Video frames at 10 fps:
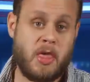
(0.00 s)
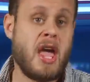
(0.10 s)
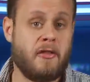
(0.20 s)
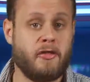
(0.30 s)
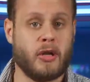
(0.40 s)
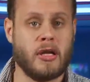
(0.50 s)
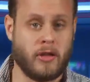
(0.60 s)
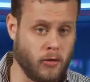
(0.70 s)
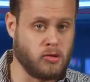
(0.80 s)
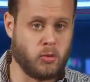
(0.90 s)
Thankfully,
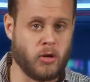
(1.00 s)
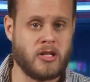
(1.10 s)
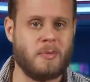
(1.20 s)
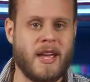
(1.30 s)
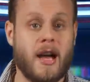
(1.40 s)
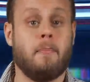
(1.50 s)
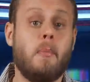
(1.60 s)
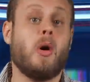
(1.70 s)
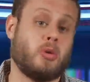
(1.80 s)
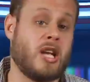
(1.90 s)
those words make up
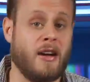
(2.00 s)
most